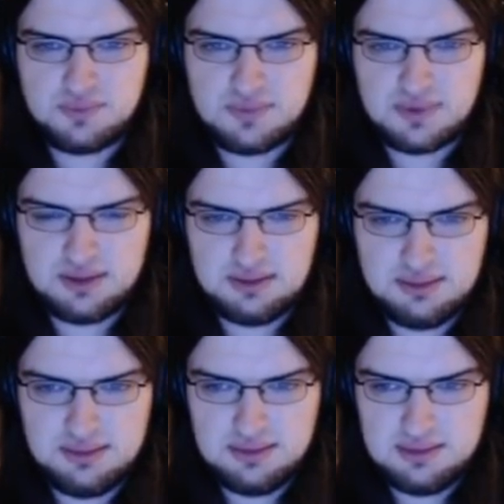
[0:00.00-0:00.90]

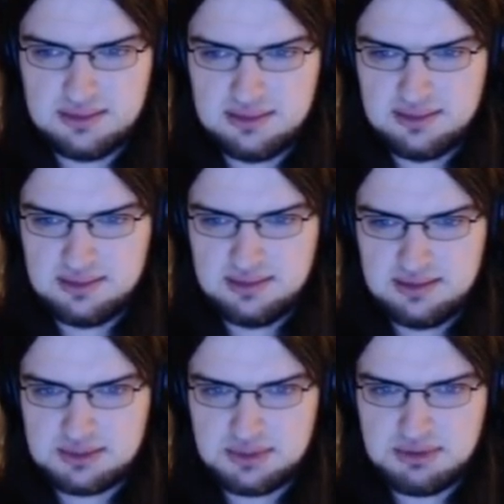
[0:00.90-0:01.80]

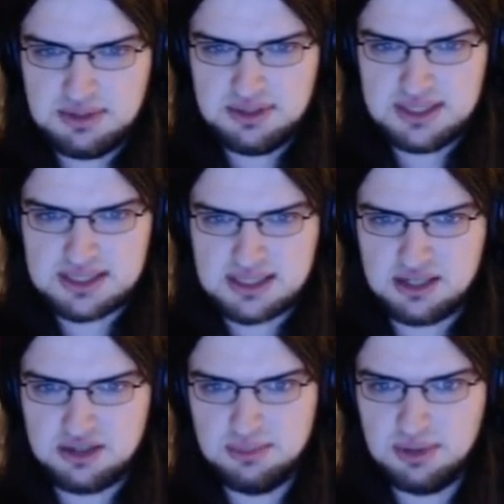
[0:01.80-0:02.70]
So what do we do against
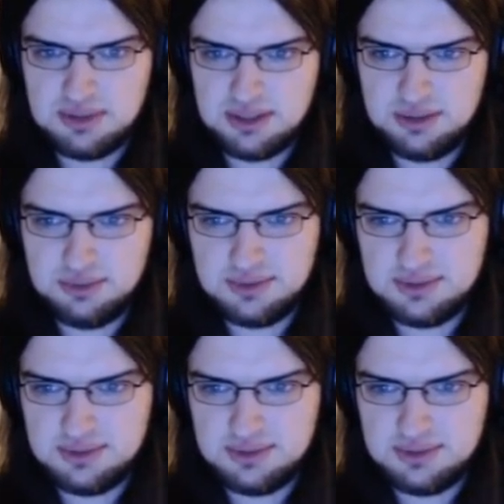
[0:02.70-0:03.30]
Como?